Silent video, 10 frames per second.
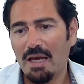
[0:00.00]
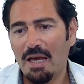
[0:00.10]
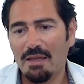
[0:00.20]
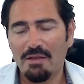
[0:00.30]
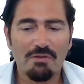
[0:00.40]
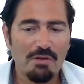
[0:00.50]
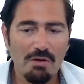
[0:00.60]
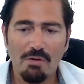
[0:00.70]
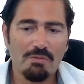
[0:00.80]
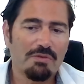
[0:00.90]
and there's
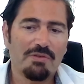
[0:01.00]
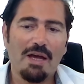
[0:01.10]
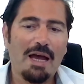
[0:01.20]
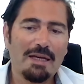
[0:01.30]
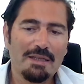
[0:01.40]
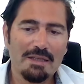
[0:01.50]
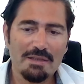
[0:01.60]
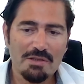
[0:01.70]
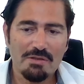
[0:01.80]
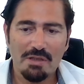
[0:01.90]
no
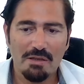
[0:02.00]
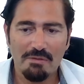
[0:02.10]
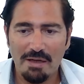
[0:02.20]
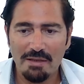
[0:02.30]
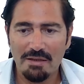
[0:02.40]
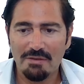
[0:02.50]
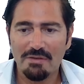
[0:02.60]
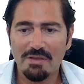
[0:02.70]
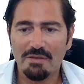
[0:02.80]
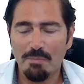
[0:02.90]
signage, you know, right? This
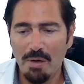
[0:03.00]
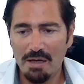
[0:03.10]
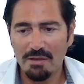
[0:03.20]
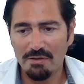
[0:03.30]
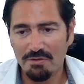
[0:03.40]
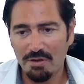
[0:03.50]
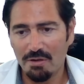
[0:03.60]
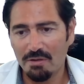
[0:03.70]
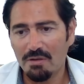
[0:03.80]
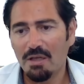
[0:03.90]
is just a pile of
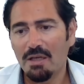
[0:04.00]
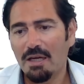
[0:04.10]
dirt.